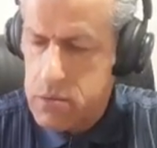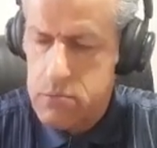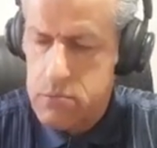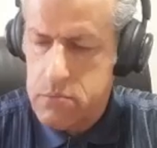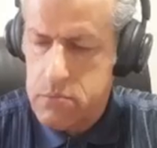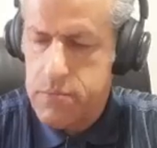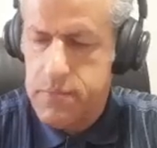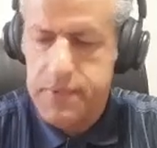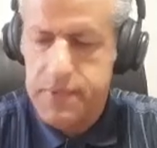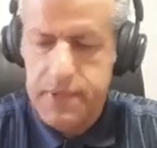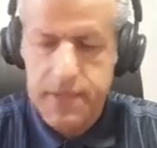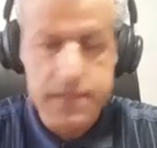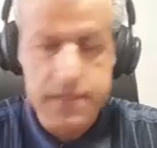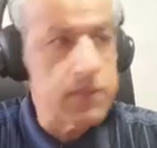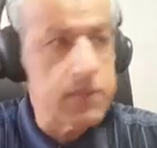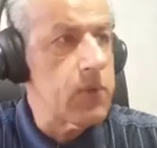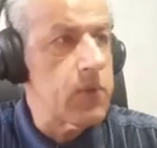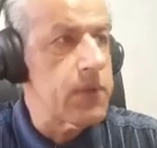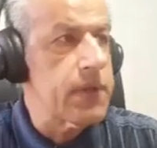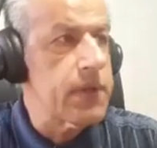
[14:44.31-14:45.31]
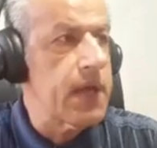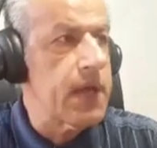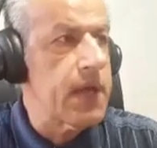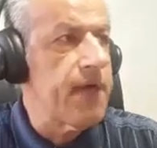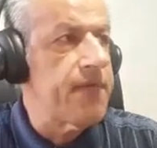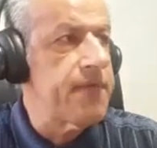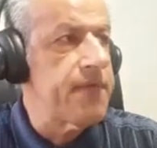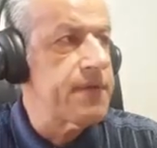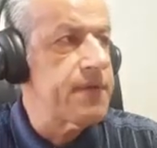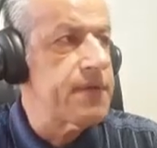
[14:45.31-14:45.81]
This is what
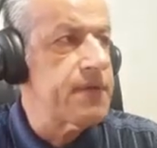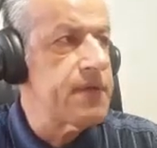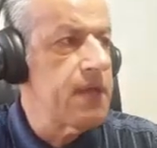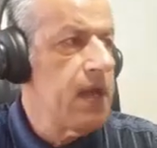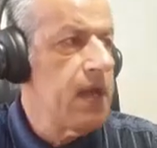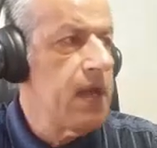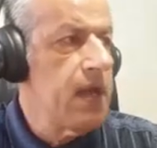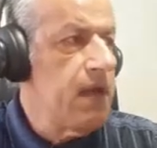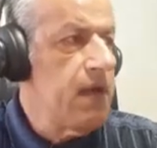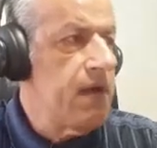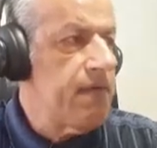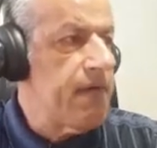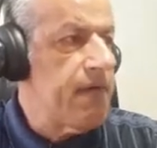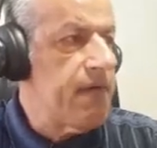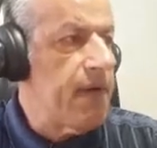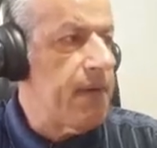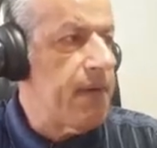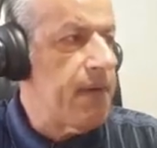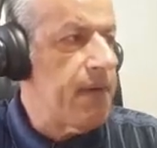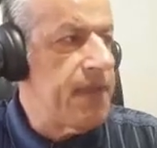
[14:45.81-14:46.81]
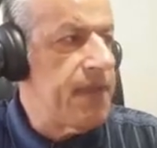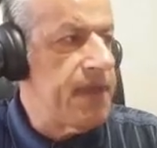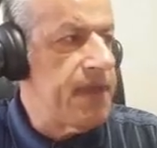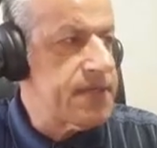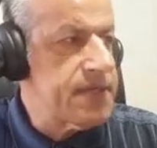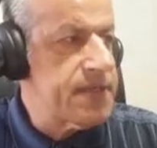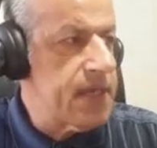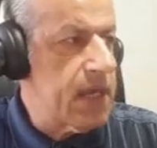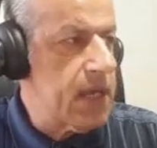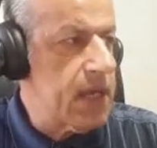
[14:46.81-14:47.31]
happens from this
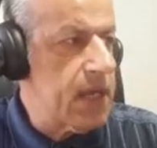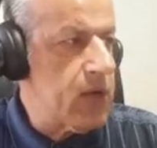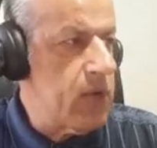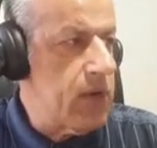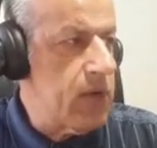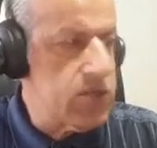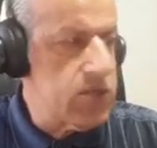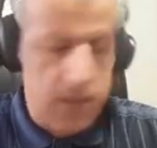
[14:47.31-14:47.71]
equation.